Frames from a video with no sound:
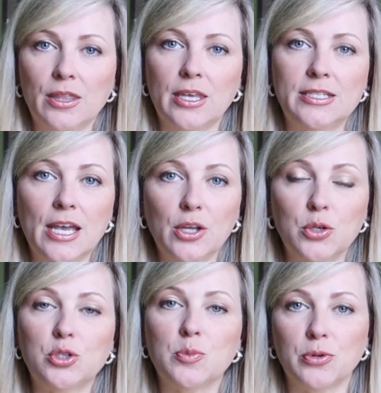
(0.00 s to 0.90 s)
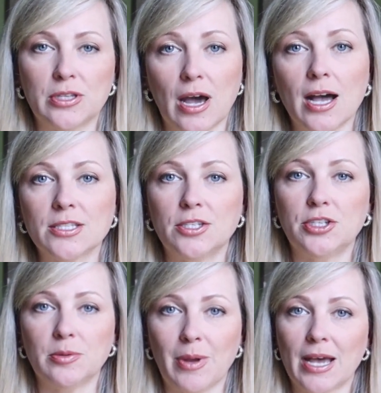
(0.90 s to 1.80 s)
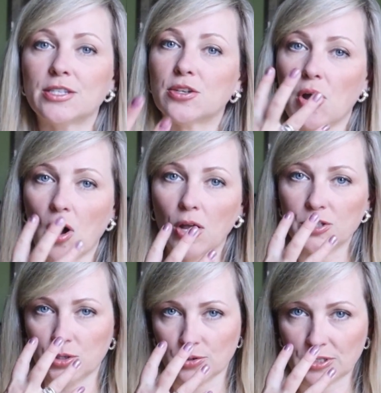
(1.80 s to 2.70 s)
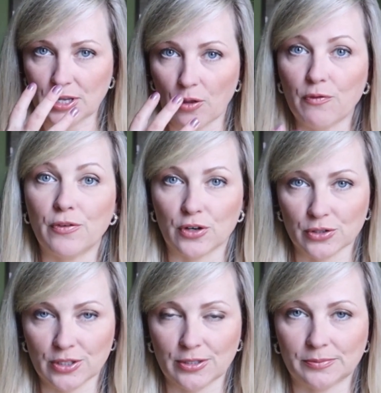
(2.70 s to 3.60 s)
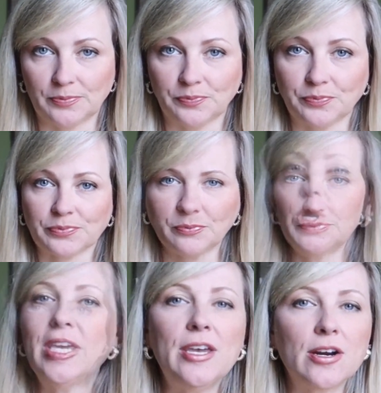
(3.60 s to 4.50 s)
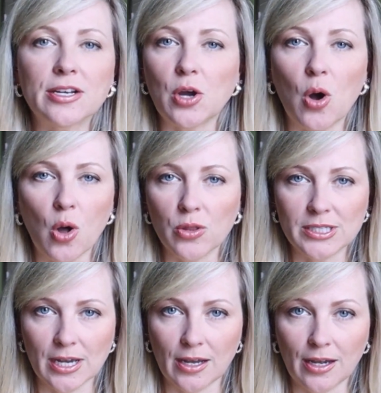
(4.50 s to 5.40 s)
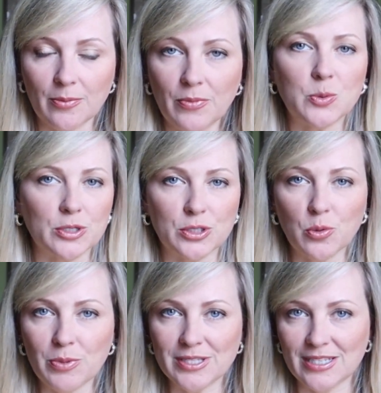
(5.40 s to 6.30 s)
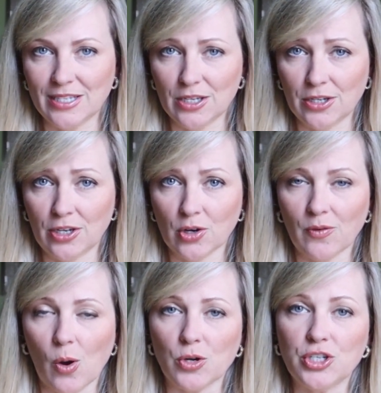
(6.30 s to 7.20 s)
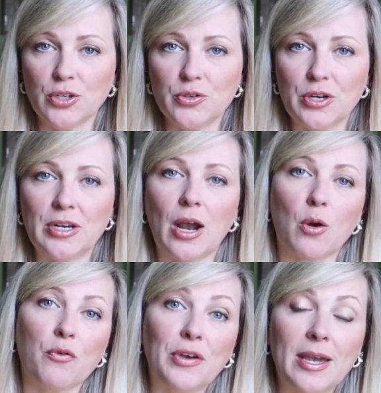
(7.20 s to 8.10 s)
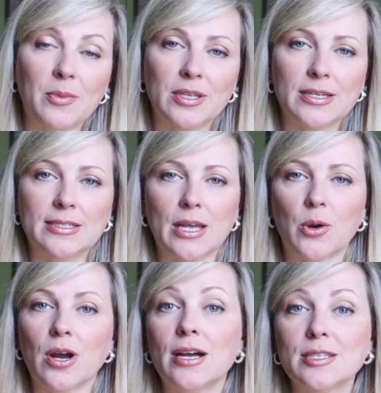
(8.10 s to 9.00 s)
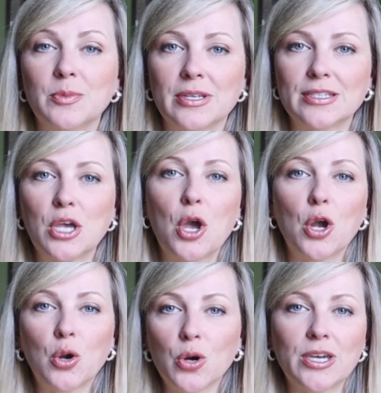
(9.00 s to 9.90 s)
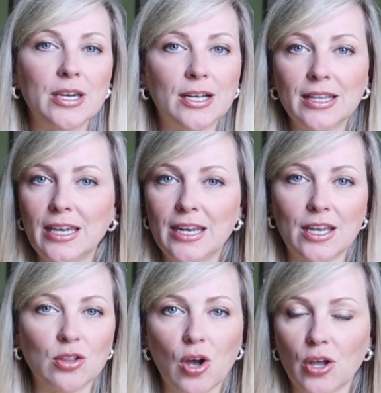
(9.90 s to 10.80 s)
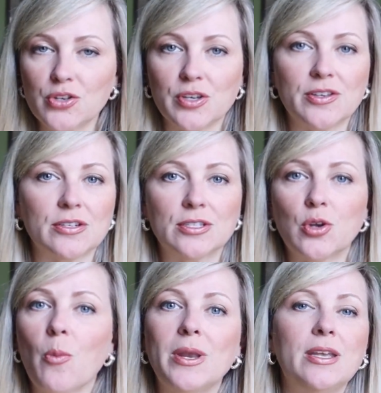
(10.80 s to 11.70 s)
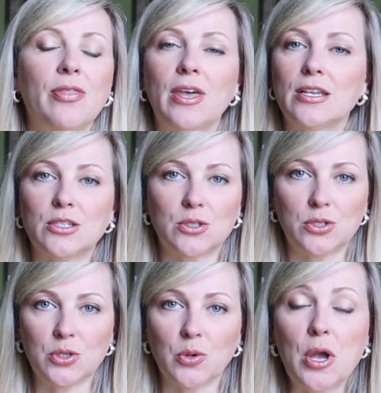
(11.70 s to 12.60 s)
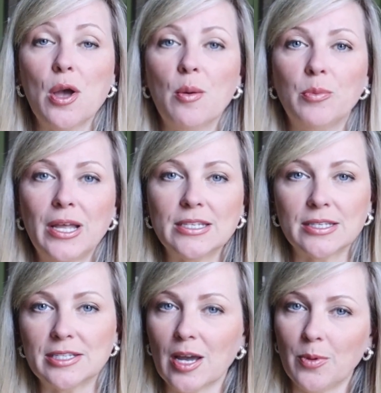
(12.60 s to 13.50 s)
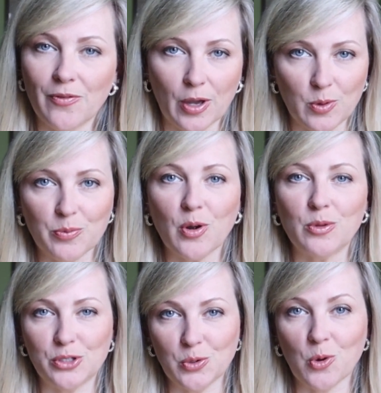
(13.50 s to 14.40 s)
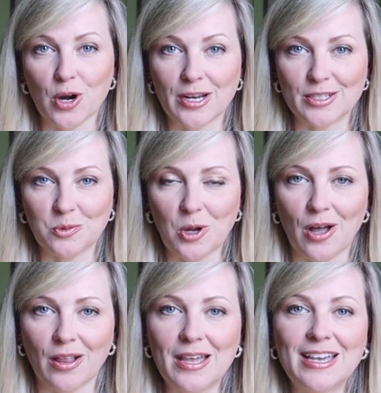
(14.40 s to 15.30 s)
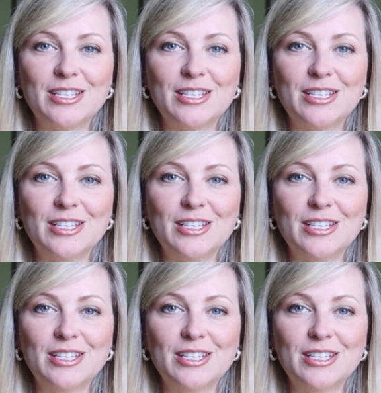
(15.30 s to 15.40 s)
They tell you to put the oxygen mask onto yourself first. You will hear it all the time. We're so busy taking care of our children, our families, our husbands, cooking, cleaning, laundry. There are so many things to do. Plus, on top of that, we probably do work as well.